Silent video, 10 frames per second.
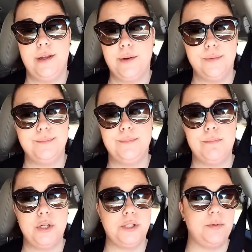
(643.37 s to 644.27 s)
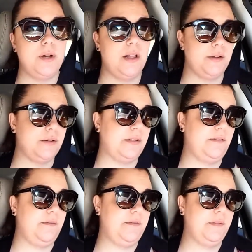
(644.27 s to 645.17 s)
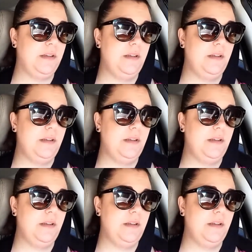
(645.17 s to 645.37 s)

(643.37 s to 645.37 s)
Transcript: you know, multiple colors of